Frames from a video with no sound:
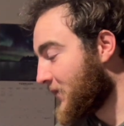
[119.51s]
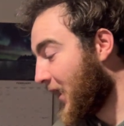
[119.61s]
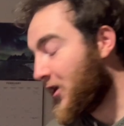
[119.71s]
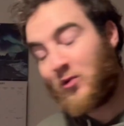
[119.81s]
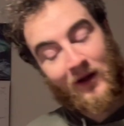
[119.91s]
I
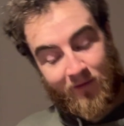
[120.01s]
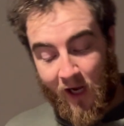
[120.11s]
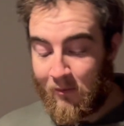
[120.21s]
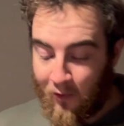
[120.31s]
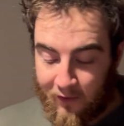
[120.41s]
do have a
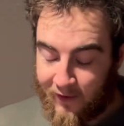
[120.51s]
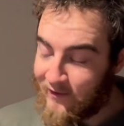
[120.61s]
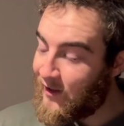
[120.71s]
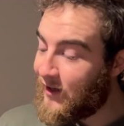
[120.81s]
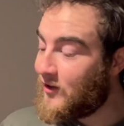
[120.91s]
couple more things
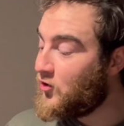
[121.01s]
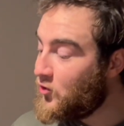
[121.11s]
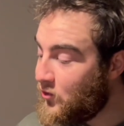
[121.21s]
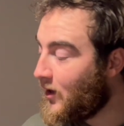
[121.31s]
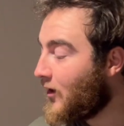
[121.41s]
I got to
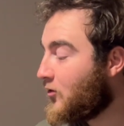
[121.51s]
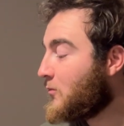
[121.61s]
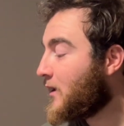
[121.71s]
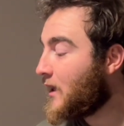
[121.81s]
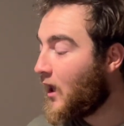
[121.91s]
do. I got to do
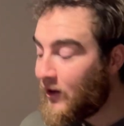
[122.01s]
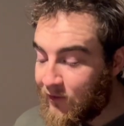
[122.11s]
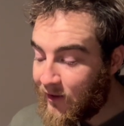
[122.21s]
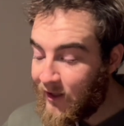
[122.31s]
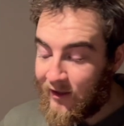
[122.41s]
my
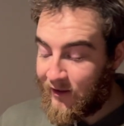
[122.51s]
laundry.